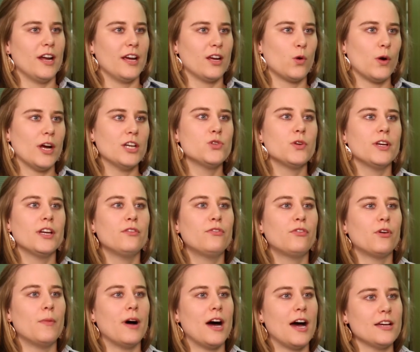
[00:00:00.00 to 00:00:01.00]
When I graduated
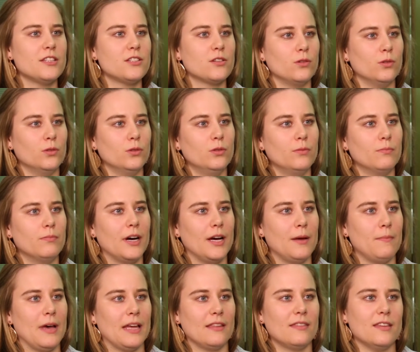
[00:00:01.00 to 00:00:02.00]
from high school,
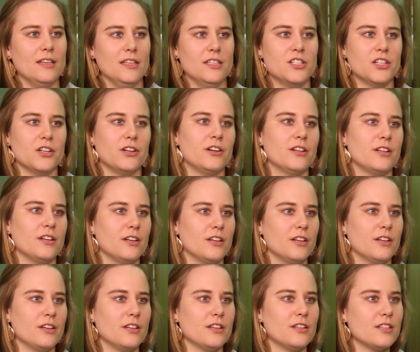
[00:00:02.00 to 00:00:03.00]
my math teacher
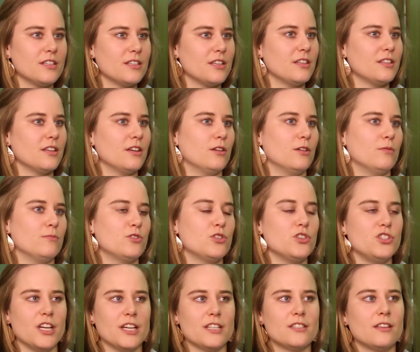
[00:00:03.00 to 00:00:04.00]

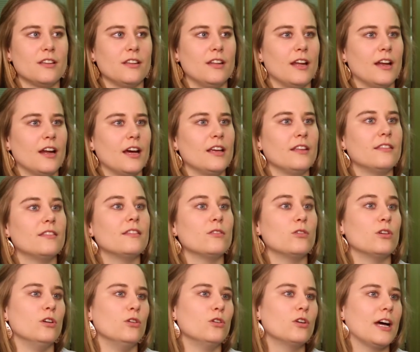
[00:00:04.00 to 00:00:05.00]
suggested that I
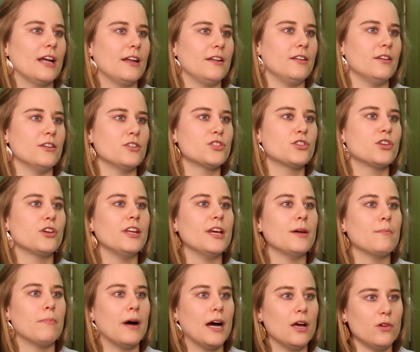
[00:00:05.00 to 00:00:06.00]
took a look at
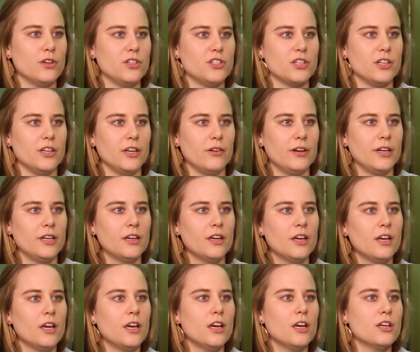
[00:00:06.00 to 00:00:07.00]
studying bioengineering.
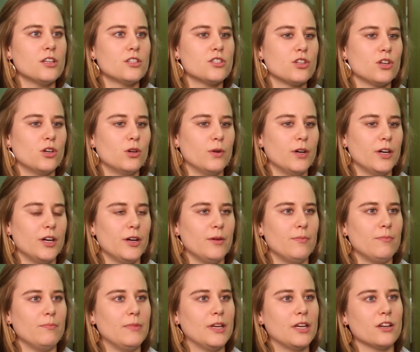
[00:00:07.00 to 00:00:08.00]
So,
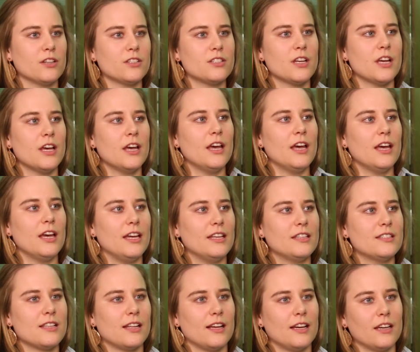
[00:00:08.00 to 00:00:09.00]
because
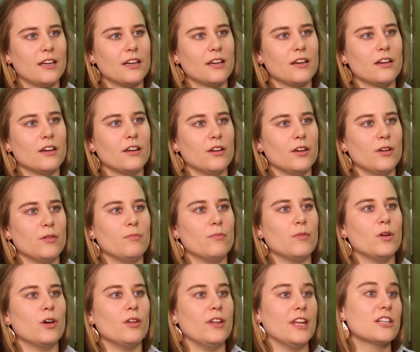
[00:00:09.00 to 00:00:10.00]
it's like
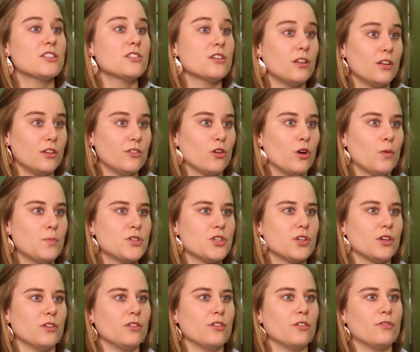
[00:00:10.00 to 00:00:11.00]
an excellent
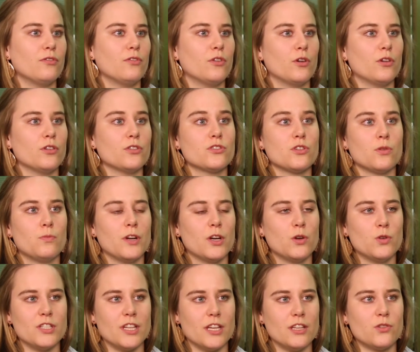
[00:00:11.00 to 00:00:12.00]
option for
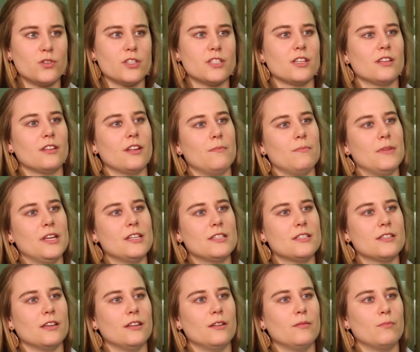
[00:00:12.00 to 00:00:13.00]
someone who's interested in
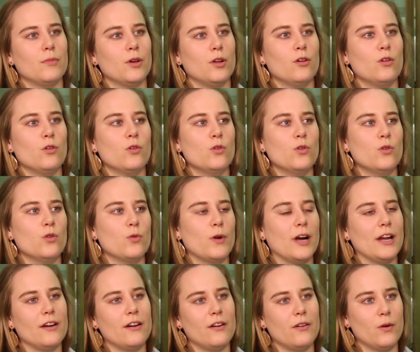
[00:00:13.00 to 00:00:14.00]
medicine, but who
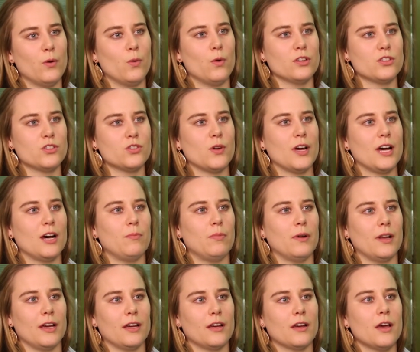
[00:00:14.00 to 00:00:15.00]
rather wants to
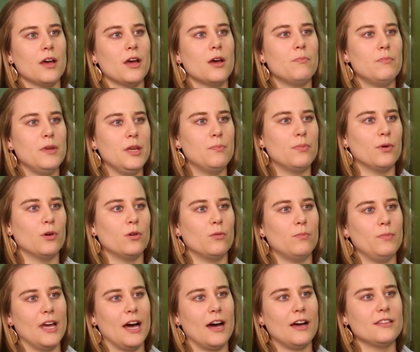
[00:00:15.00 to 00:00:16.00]
help like
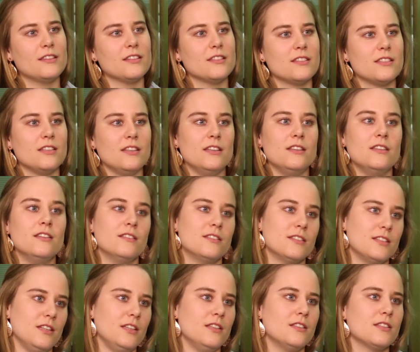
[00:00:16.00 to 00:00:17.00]
people behind the
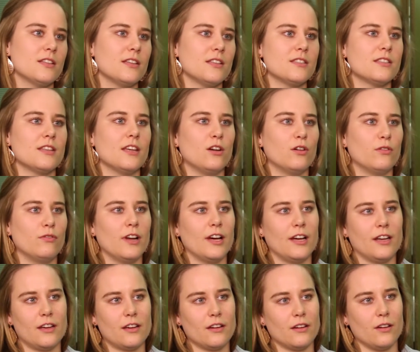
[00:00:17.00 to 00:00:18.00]
scenes instead of
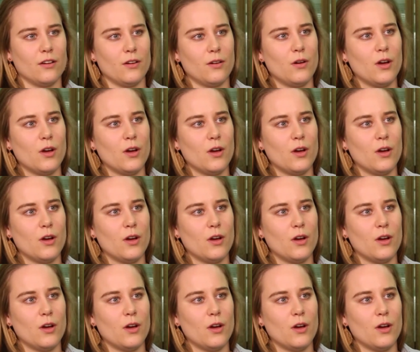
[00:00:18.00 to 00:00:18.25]
like